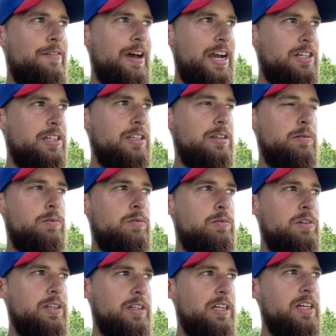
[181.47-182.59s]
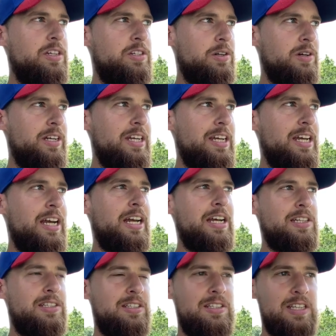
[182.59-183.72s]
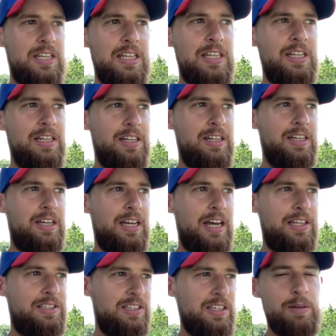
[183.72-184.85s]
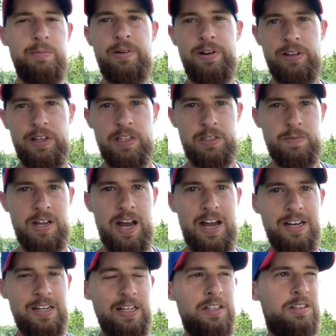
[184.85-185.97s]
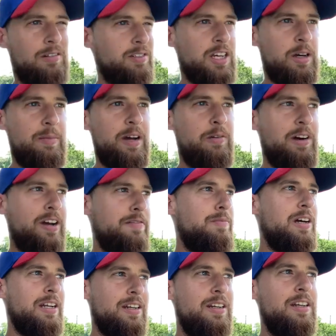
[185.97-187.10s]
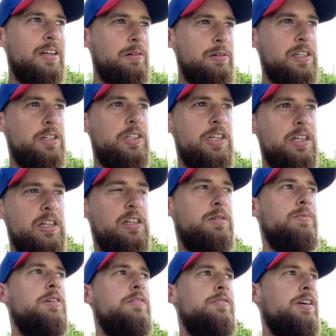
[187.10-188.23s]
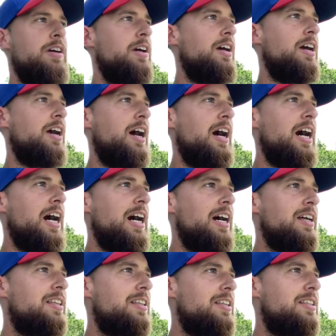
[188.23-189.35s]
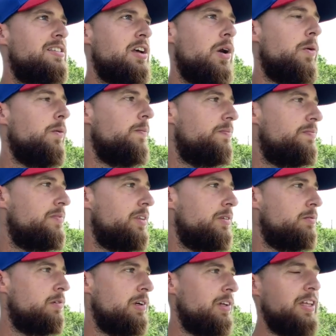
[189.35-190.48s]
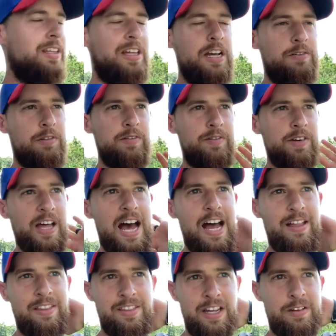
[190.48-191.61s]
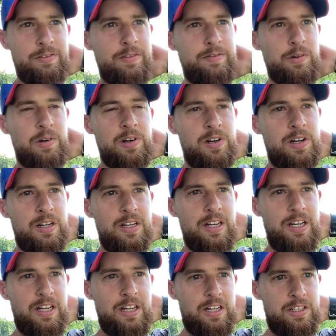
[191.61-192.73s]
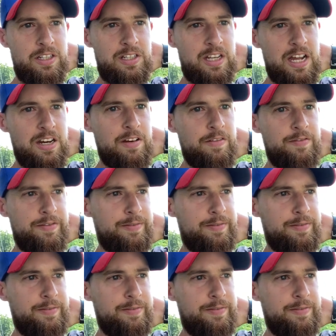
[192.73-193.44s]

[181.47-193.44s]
actually really enjoyed it, and I see the brilliance behind it. Don't tell my wife, but it was a genius move. So really thankful for that. Thankful for just kind of